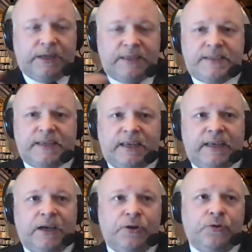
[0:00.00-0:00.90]
It's
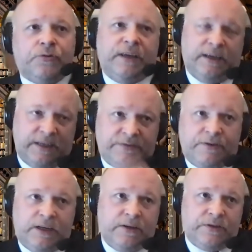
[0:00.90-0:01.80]
agoria. It's
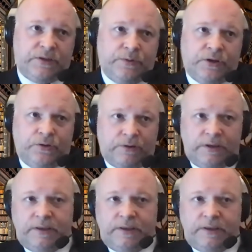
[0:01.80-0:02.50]
very close to agora,